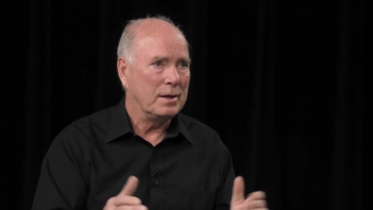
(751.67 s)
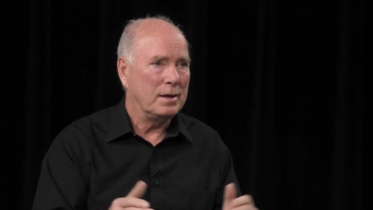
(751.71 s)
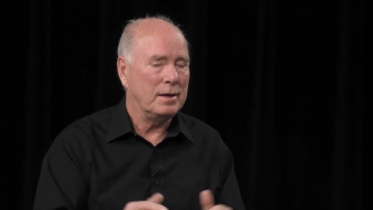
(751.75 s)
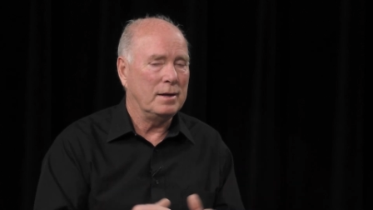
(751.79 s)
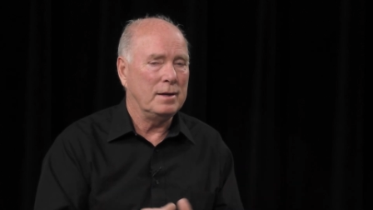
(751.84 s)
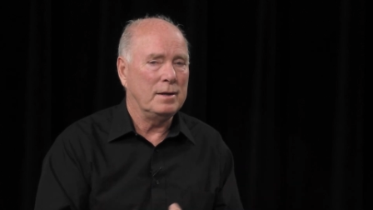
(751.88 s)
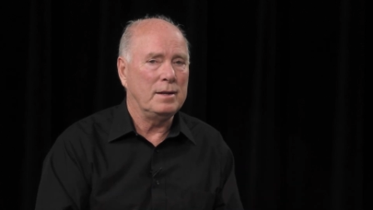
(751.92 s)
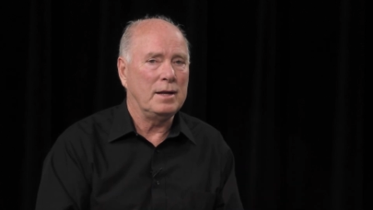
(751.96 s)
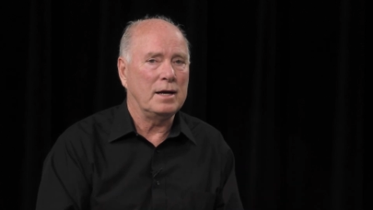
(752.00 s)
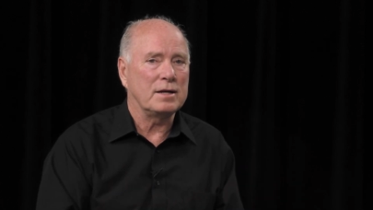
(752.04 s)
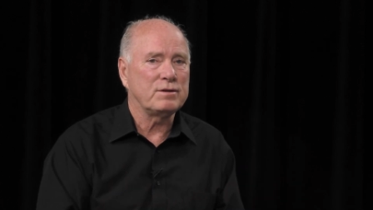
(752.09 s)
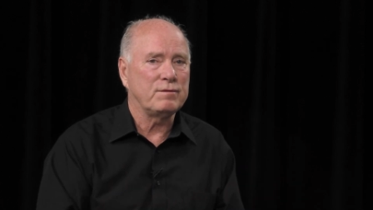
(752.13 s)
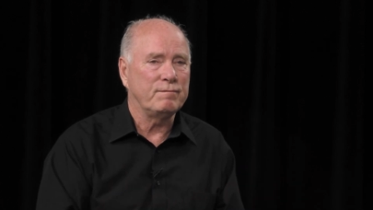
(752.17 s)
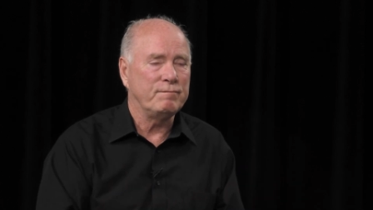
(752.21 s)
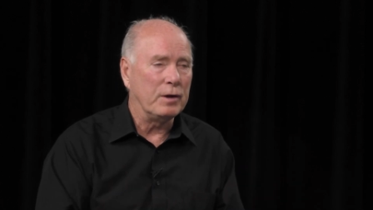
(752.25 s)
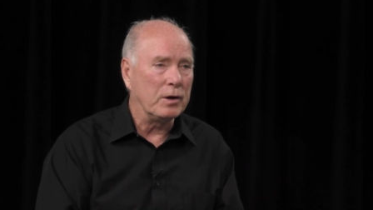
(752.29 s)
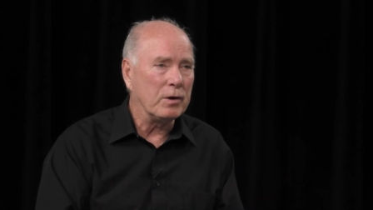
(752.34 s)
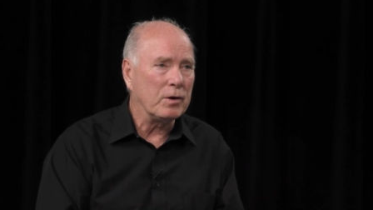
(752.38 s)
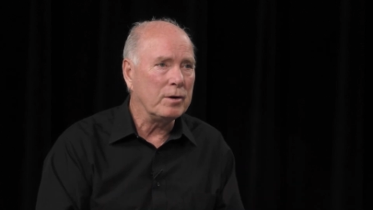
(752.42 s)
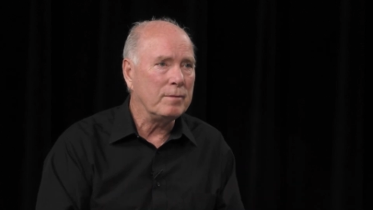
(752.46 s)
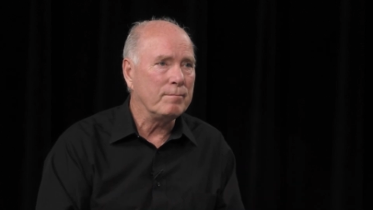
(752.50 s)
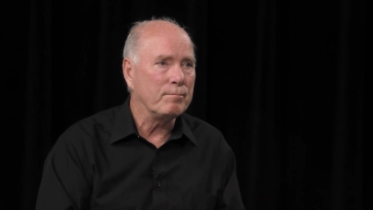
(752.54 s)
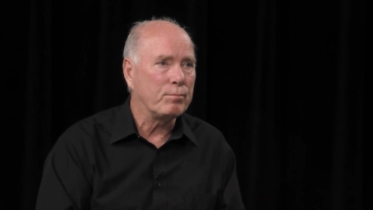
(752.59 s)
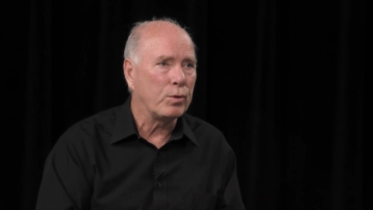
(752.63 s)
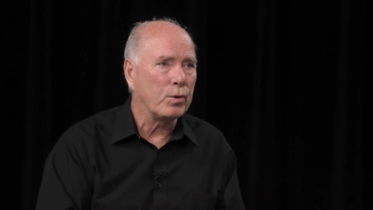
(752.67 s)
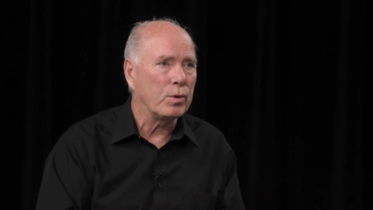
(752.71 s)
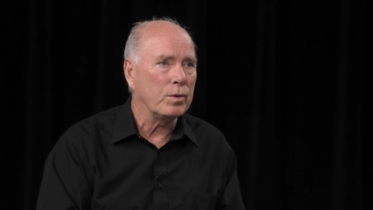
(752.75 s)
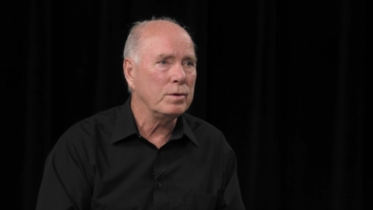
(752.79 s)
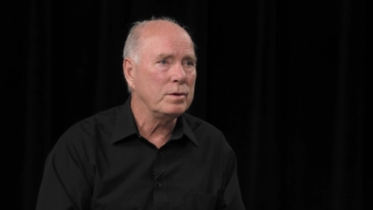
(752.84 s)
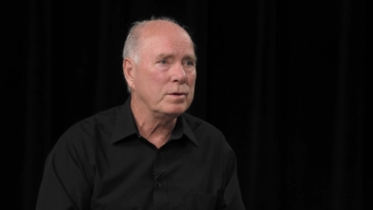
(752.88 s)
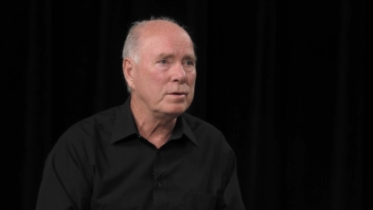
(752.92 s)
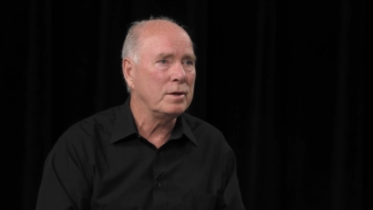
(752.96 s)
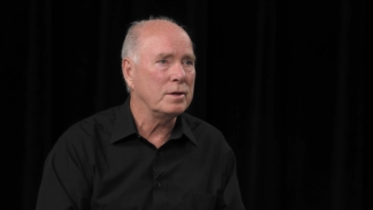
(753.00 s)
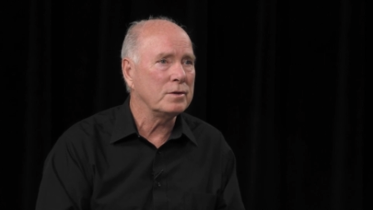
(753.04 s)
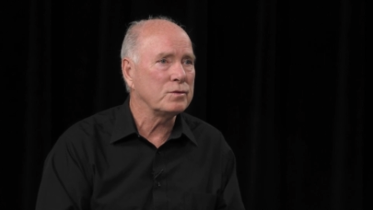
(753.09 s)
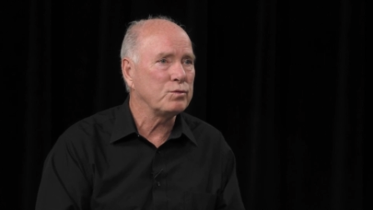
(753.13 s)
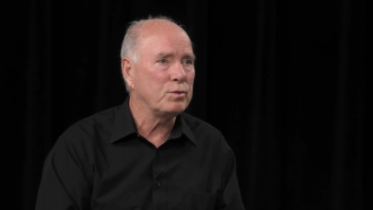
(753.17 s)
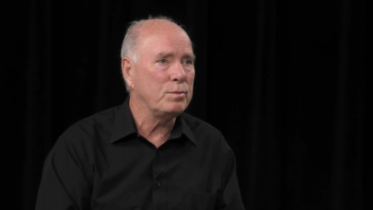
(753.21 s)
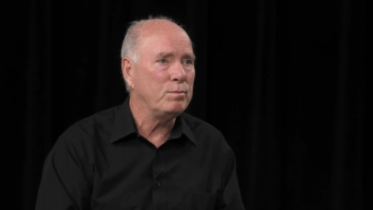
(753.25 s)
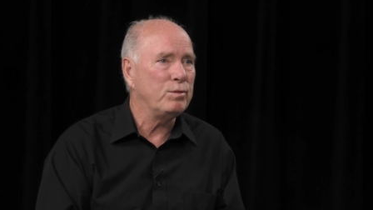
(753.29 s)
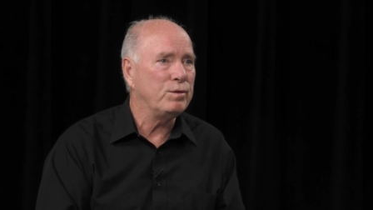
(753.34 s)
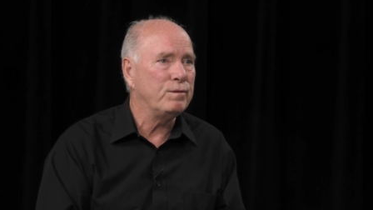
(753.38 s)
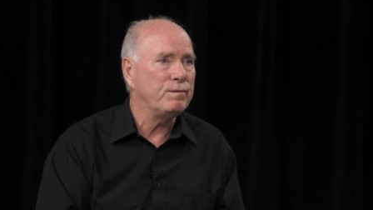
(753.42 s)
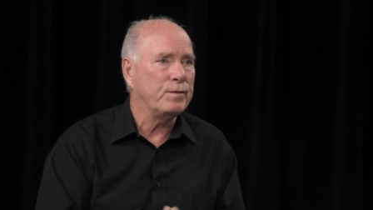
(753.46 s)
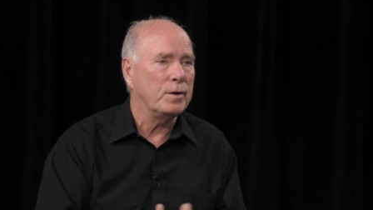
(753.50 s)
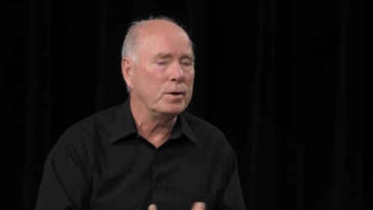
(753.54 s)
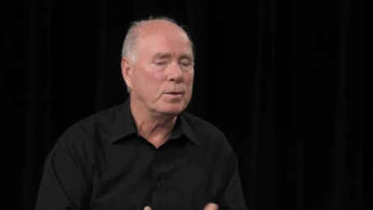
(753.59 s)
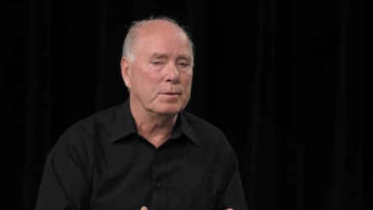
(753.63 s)
And that's very important as we
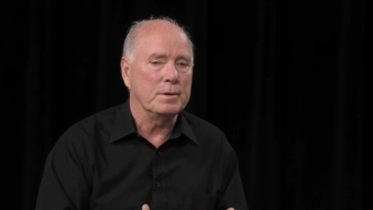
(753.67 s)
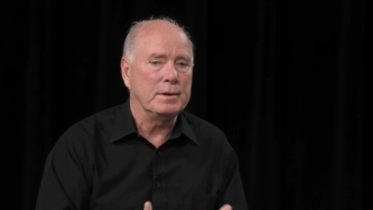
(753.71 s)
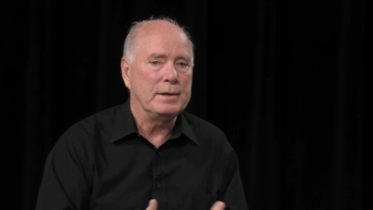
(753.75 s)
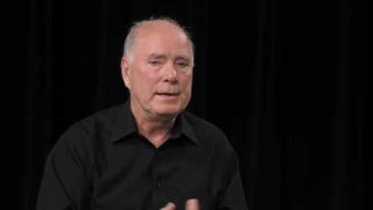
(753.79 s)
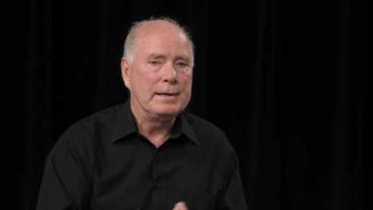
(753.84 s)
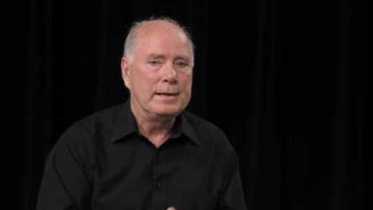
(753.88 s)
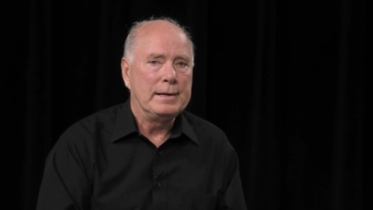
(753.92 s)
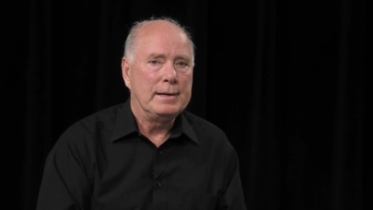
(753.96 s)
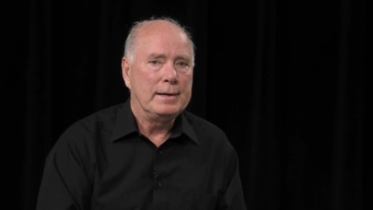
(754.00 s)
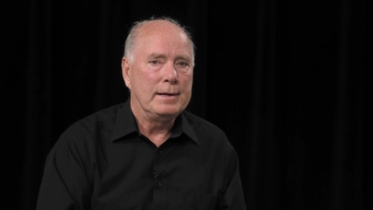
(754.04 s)
move forward.